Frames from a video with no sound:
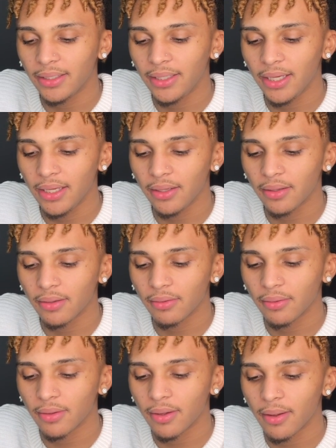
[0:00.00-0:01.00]
get
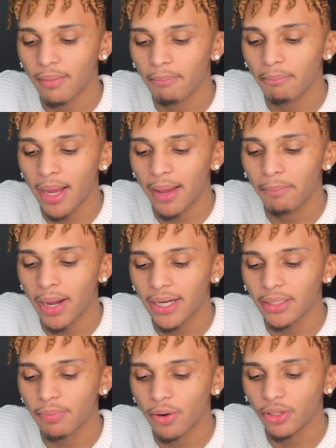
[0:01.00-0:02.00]
my
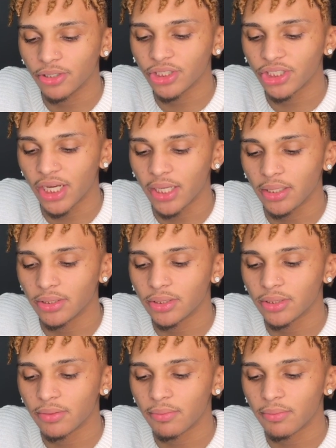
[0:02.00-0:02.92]
body parts changed?